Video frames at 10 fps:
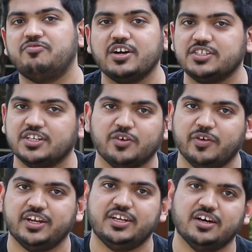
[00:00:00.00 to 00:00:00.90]
function the
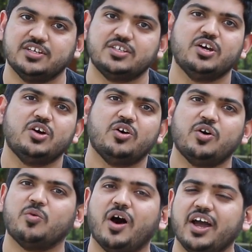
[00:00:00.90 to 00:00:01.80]
way it does,
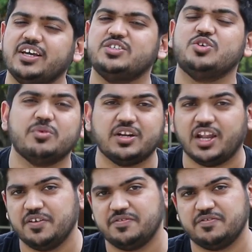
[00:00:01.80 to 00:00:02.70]
or why is human
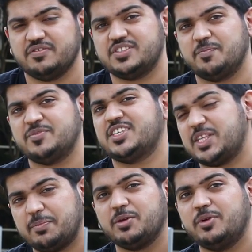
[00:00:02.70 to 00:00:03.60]
life
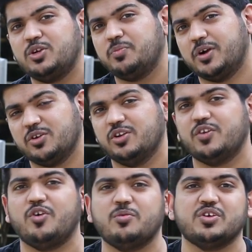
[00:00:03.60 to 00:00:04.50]
susceptible to particular
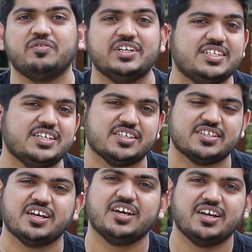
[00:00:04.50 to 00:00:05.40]
forms of diseases?
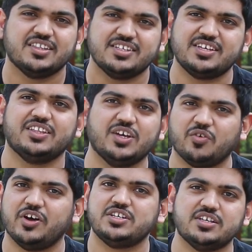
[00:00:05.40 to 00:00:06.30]
These are the
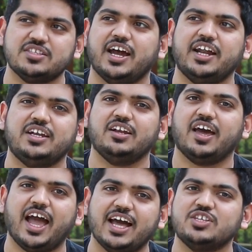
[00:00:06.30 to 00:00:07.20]
questions that
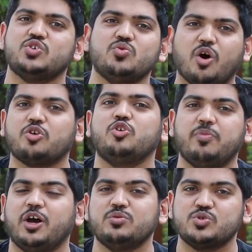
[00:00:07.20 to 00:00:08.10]
has to
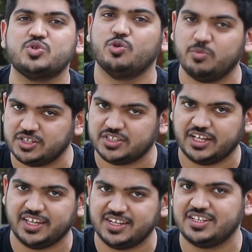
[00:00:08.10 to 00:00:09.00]
occupy you so much
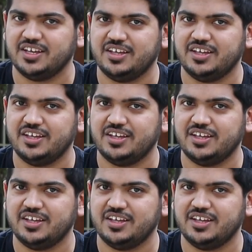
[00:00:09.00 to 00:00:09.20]
that there is